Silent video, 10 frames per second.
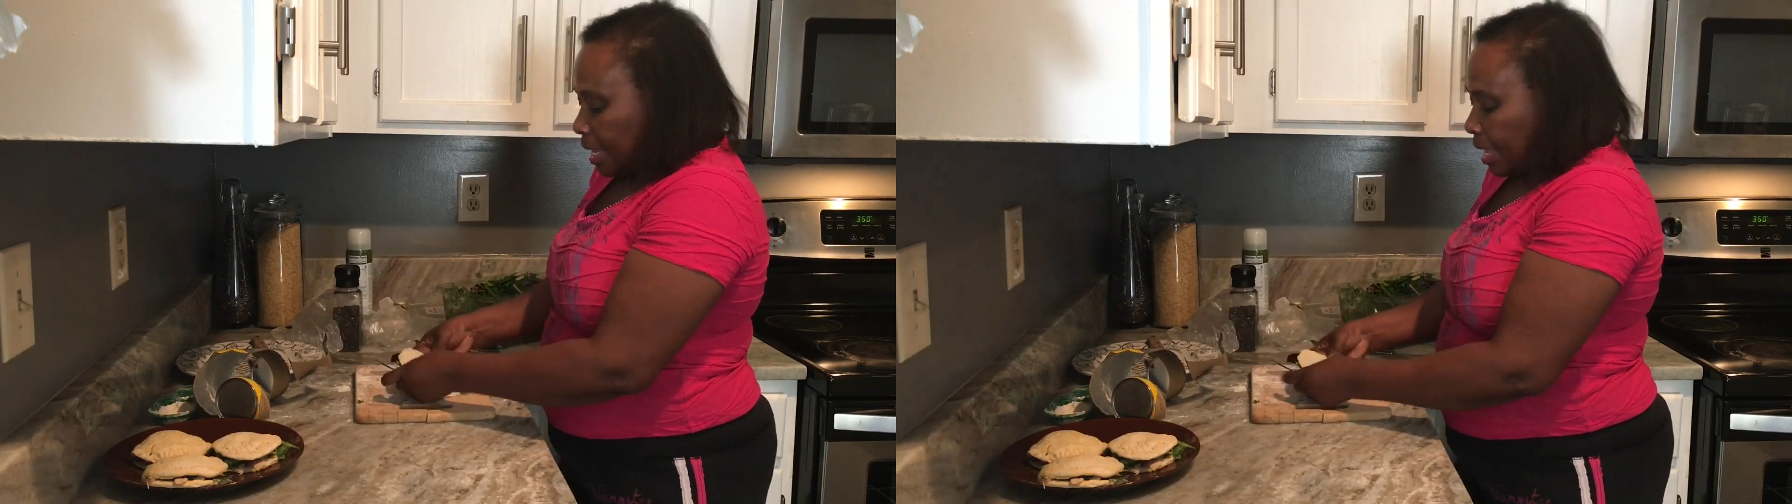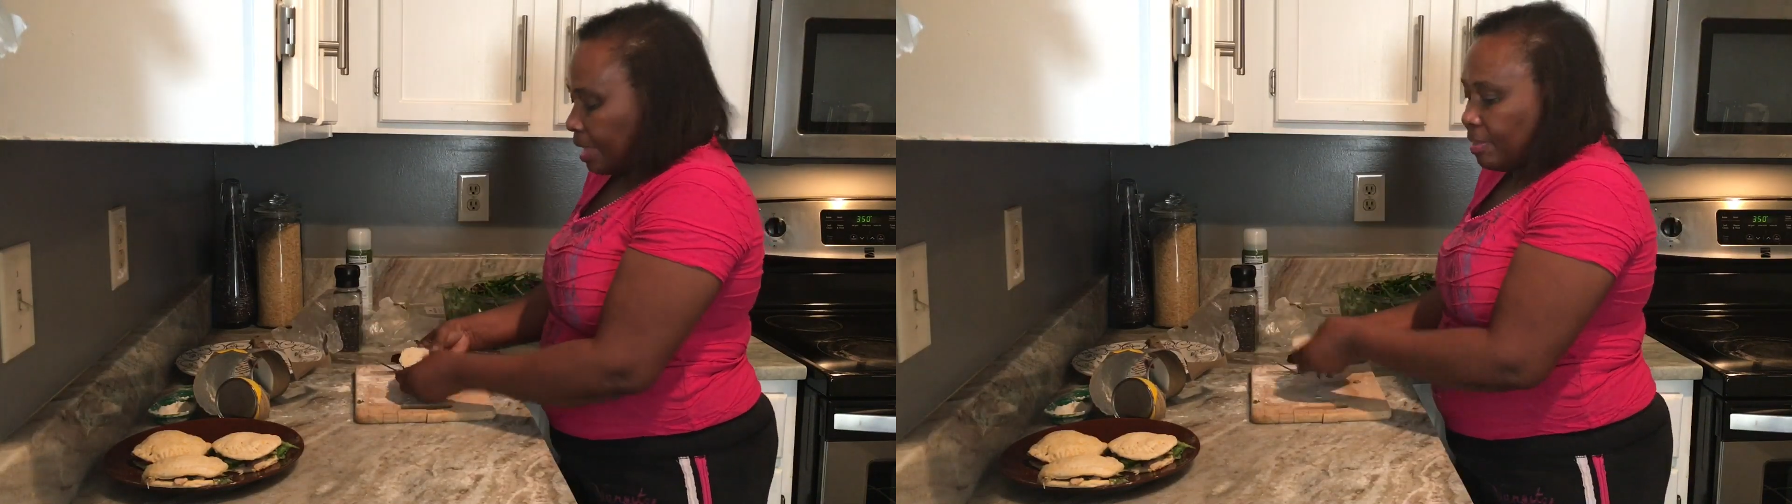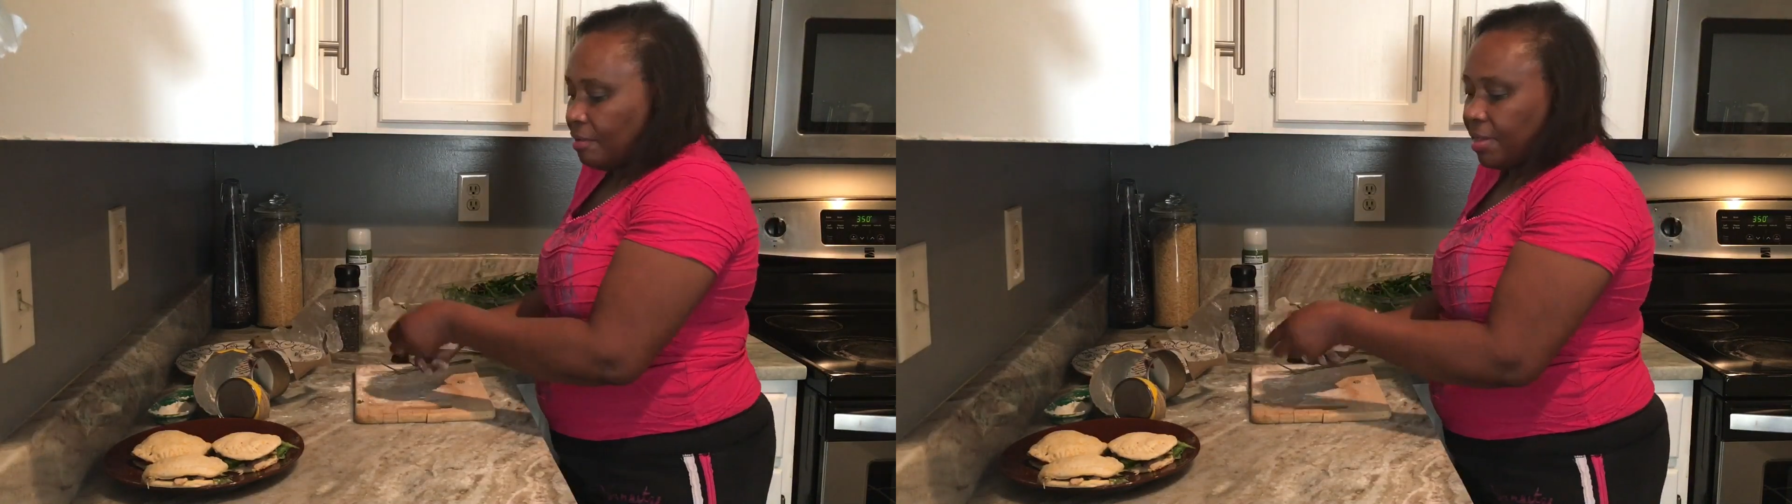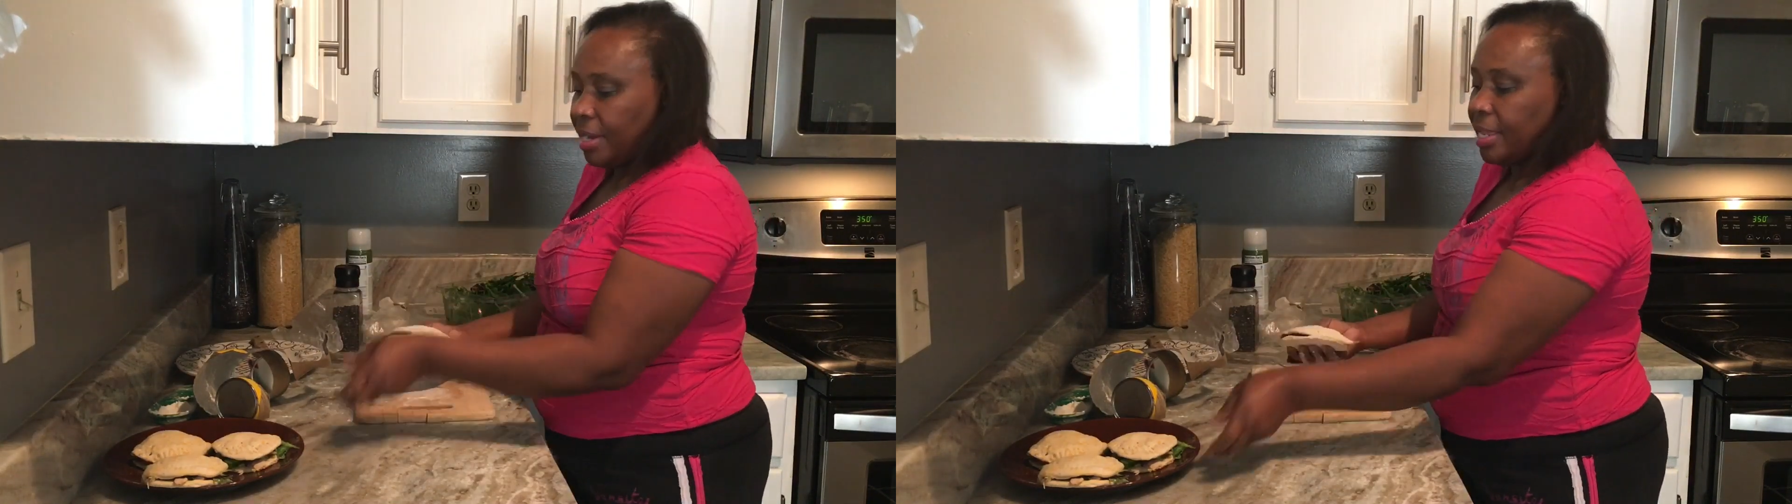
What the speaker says: And there it